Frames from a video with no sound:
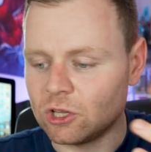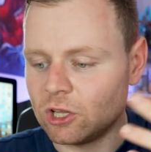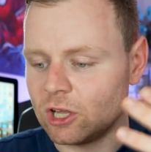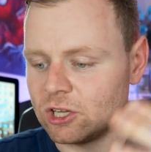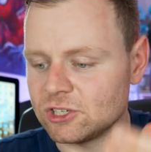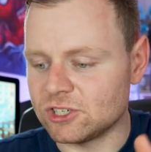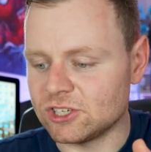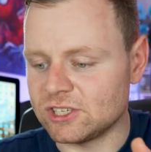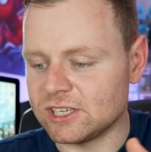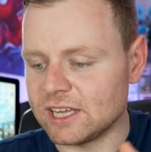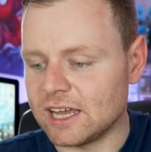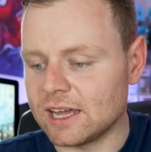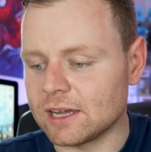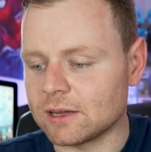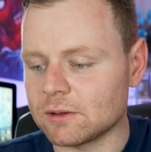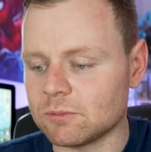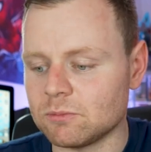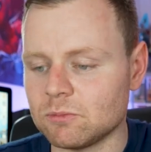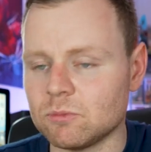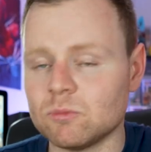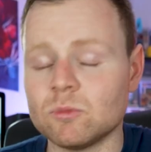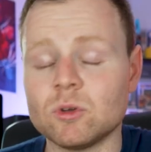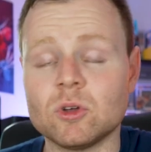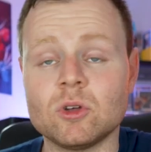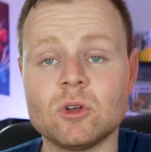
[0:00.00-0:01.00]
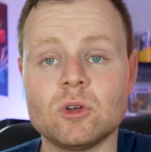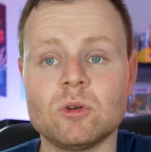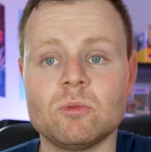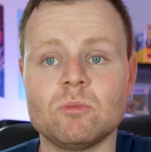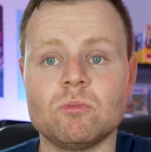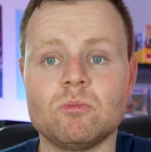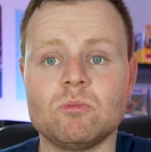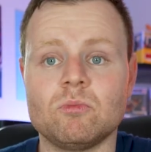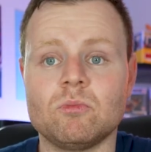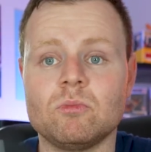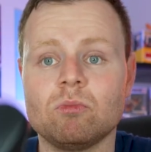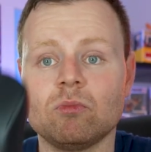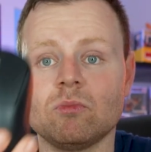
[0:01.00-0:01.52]
Logitech
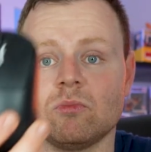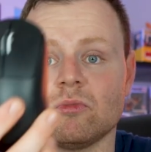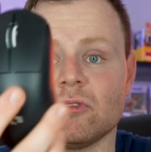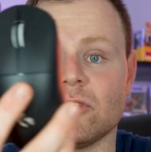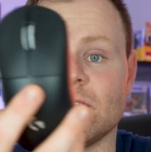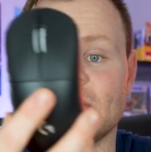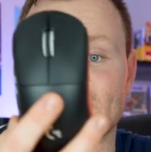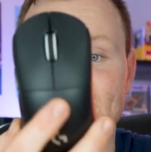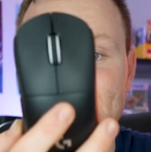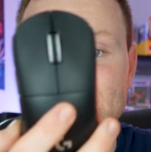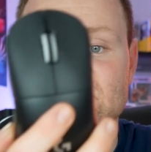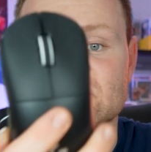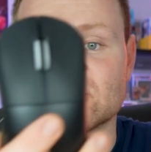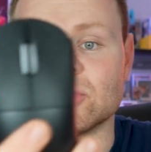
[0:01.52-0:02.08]
Pro X